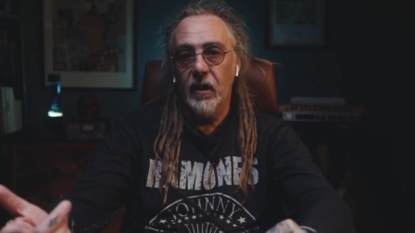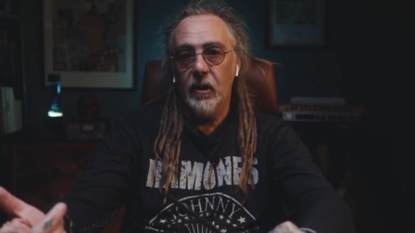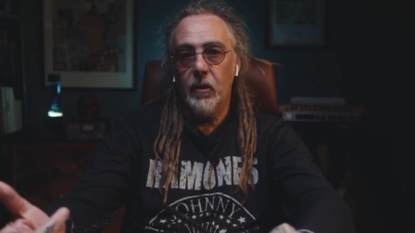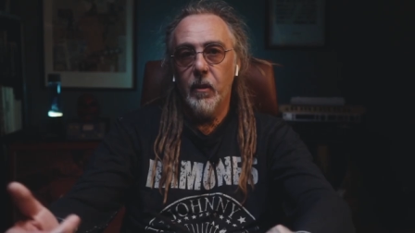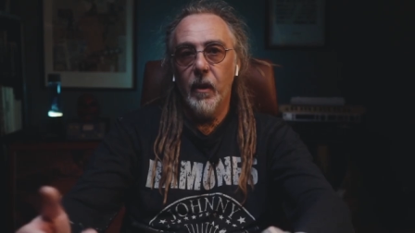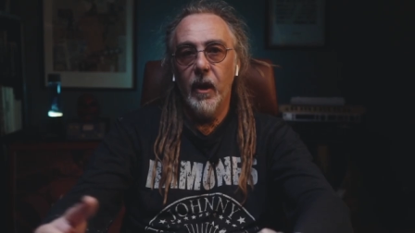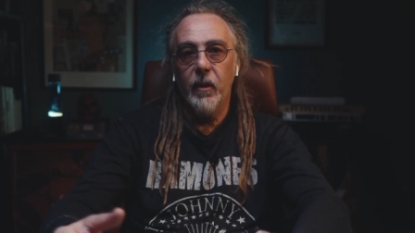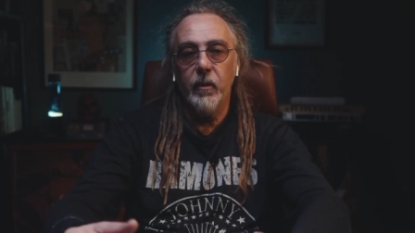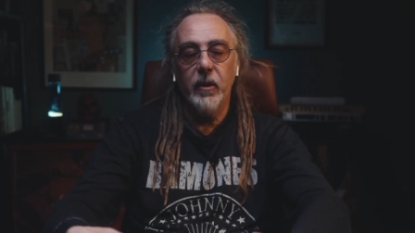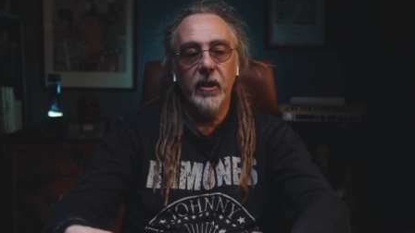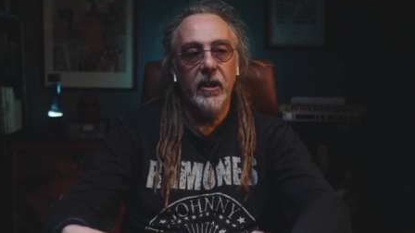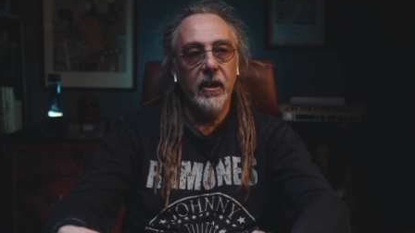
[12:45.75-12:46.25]
That's
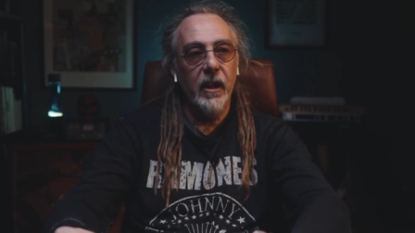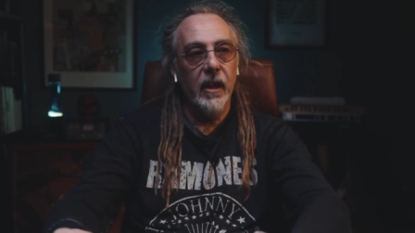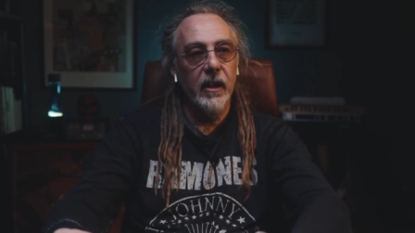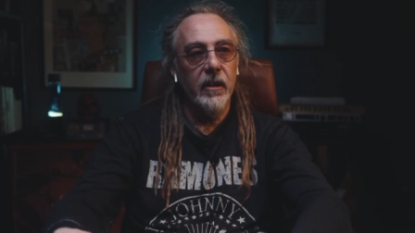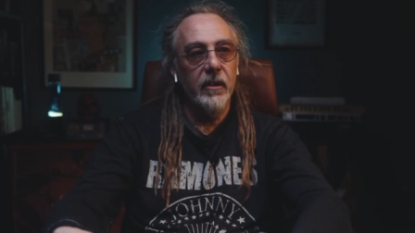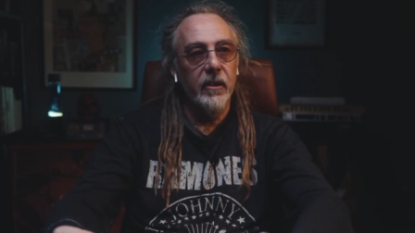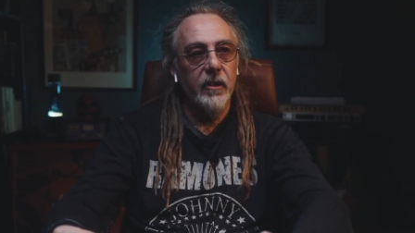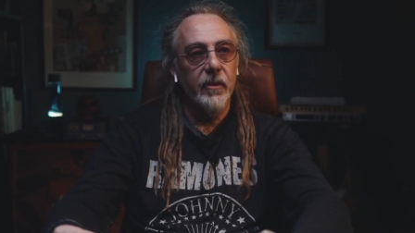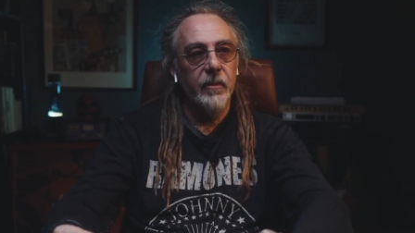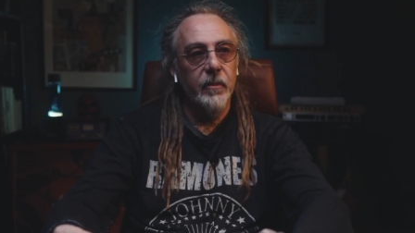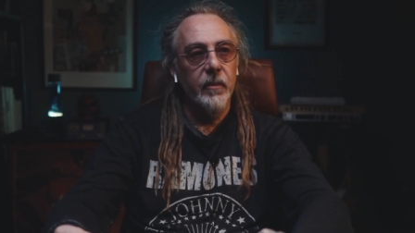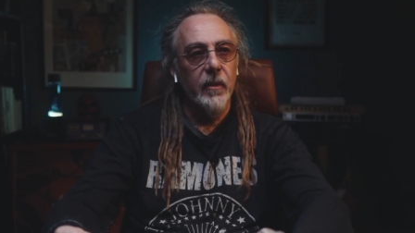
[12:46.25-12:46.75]
where we
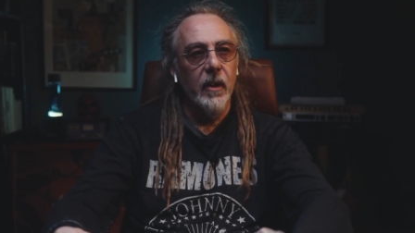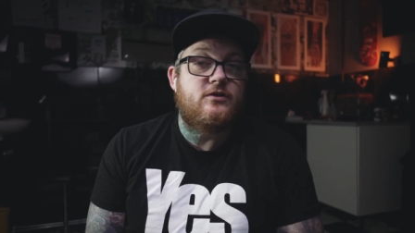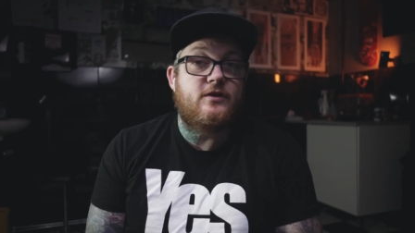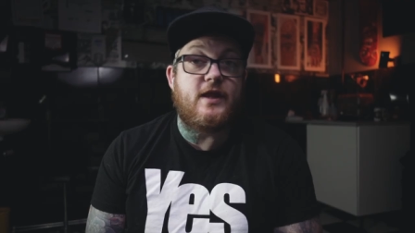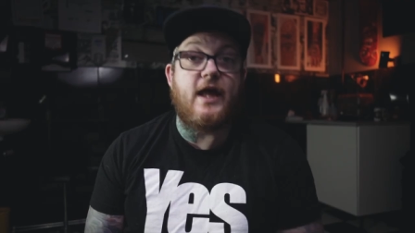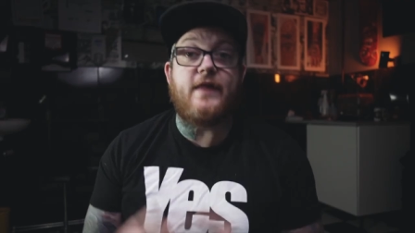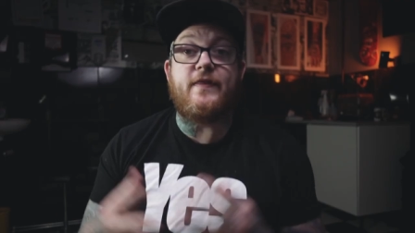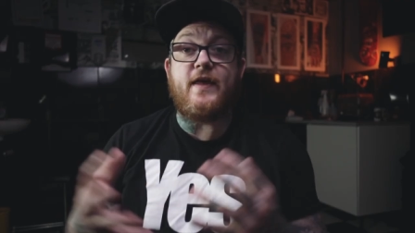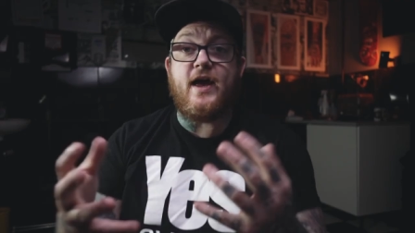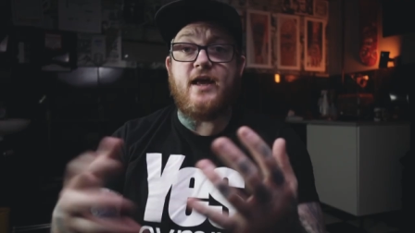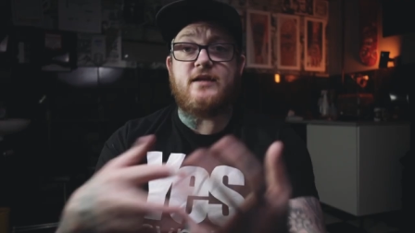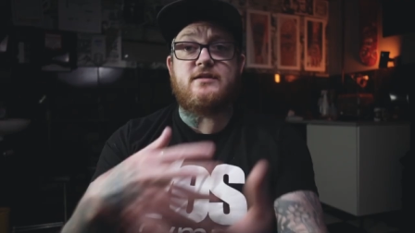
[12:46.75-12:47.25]
stand. So
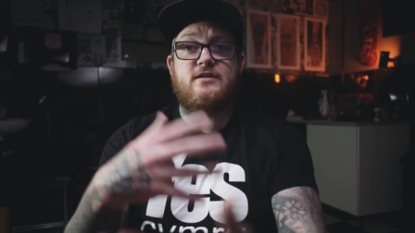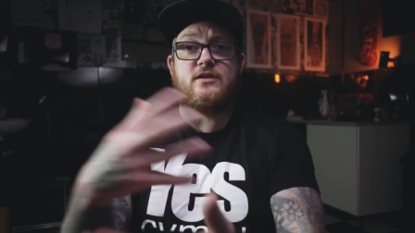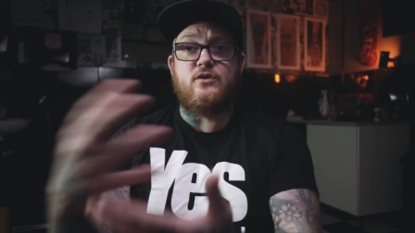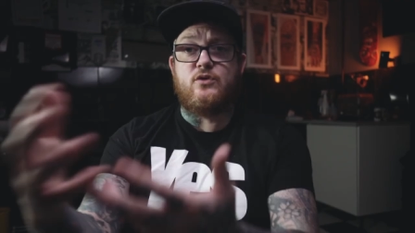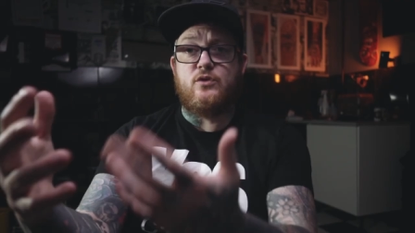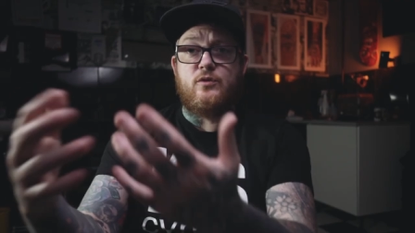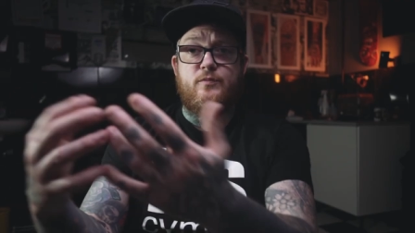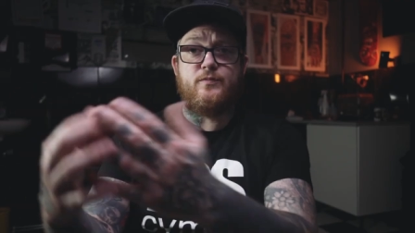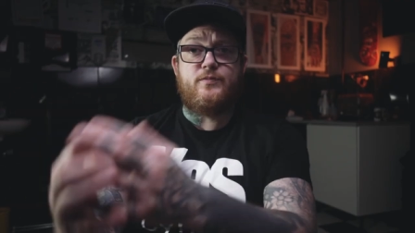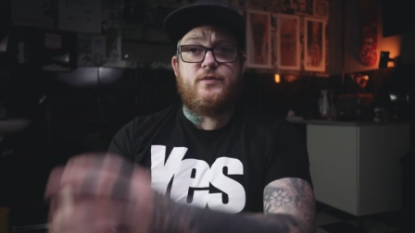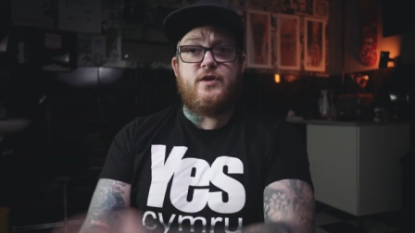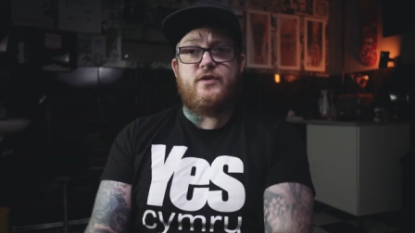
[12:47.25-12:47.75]
that's
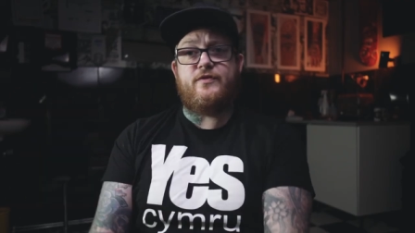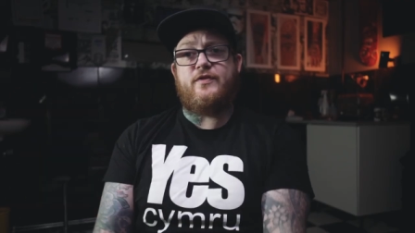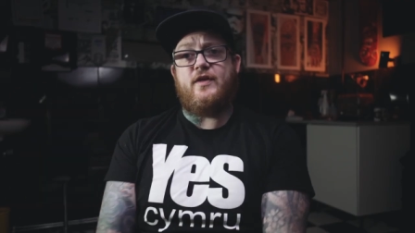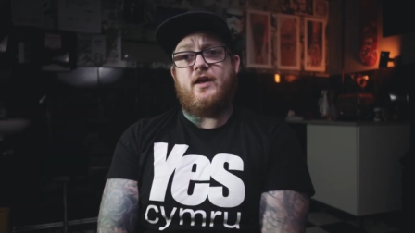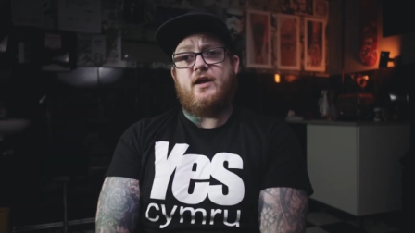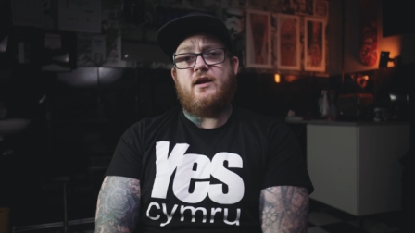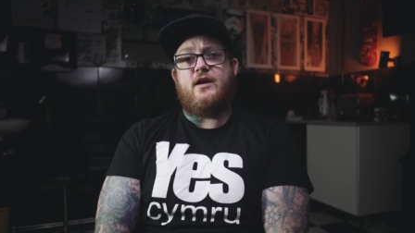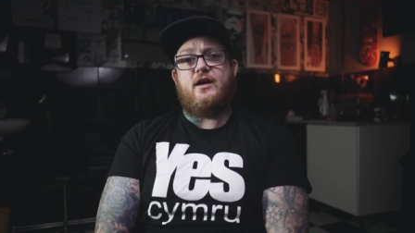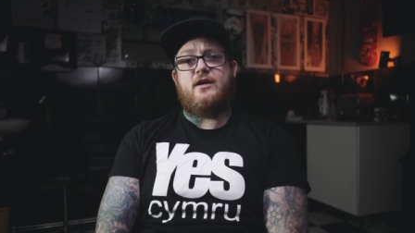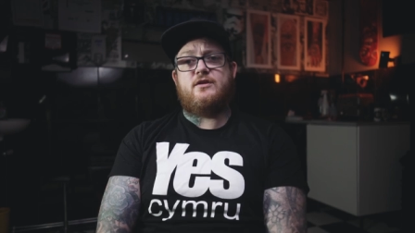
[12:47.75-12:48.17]
the thing.